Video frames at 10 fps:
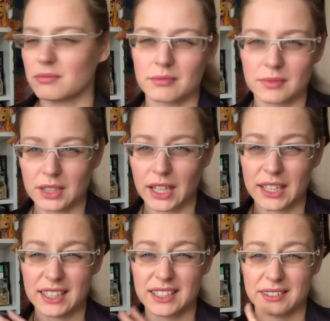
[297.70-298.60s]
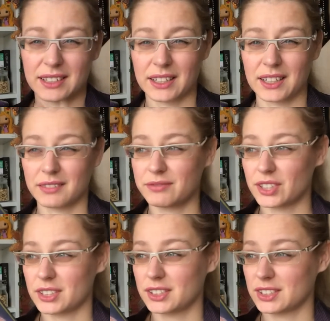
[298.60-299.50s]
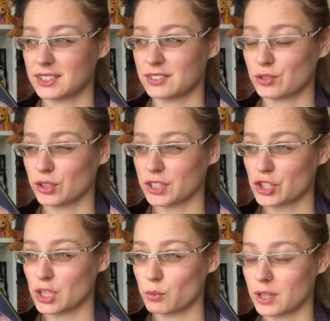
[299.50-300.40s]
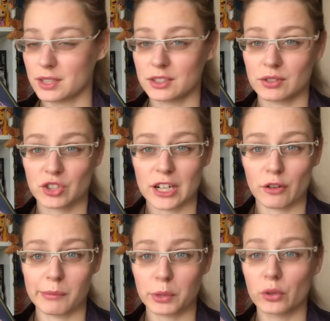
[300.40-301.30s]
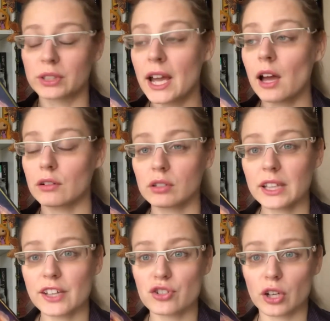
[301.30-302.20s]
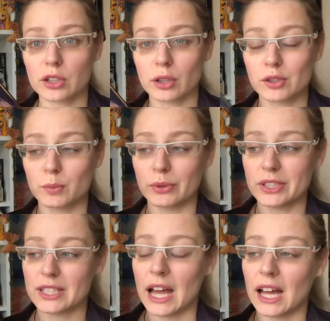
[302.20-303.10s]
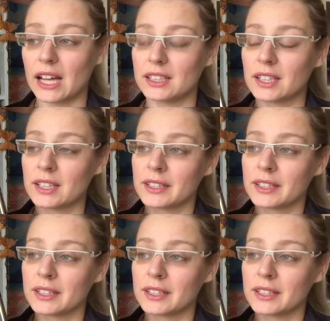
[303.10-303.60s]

like the first trilogy was Shadow and Bone. I really enjoyed those books and